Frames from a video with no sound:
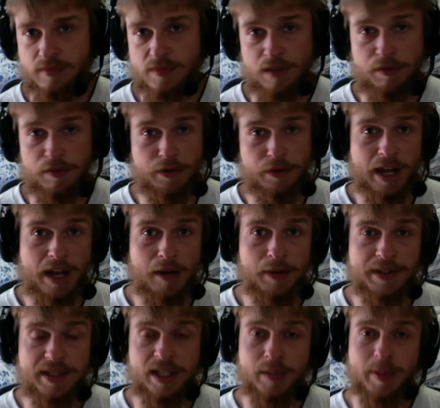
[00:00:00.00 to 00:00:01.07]
For now,
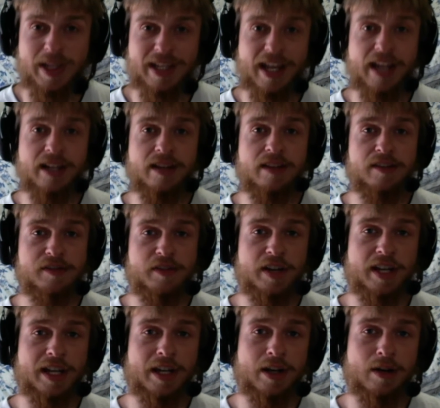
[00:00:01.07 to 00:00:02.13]
it's going to be the end of this
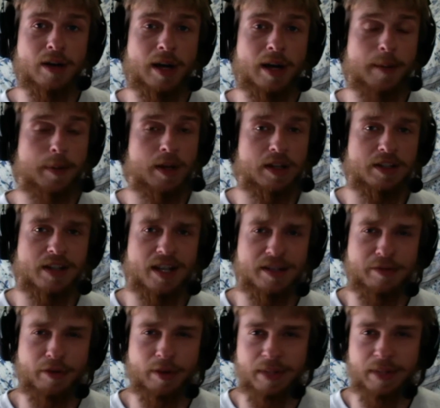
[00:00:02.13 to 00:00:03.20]
video. I apologize
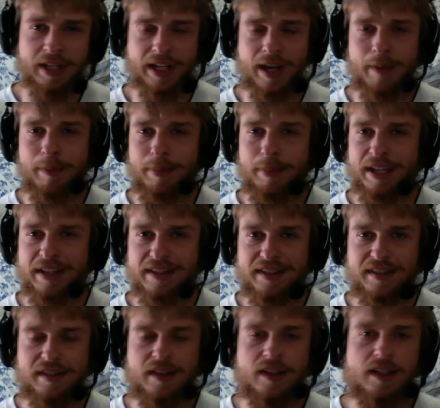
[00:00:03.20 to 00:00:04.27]
for it being a
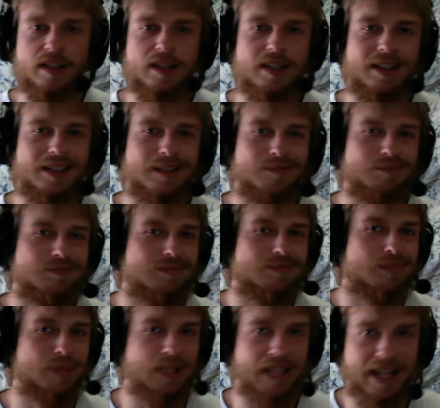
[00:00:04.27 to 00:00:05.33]
bit
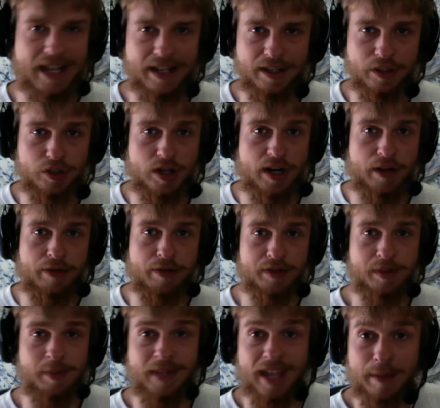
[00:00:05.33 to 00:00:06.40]
bland. I'll try to throw
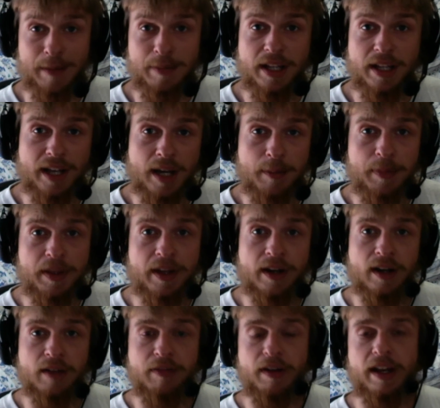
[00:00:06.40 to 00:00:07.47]
some gameplay up
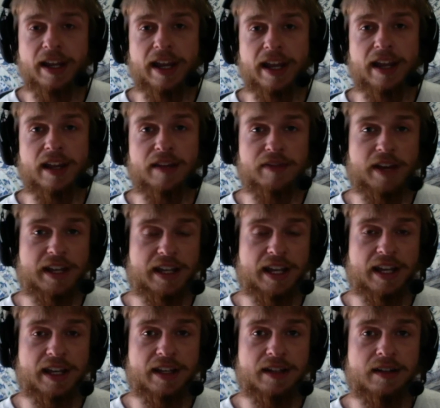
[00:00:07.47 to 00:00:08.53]
there if I
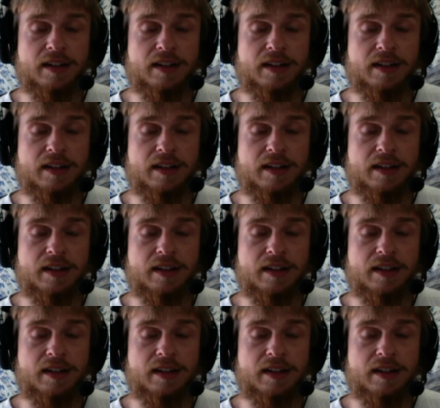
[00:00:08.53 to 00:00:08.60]
can.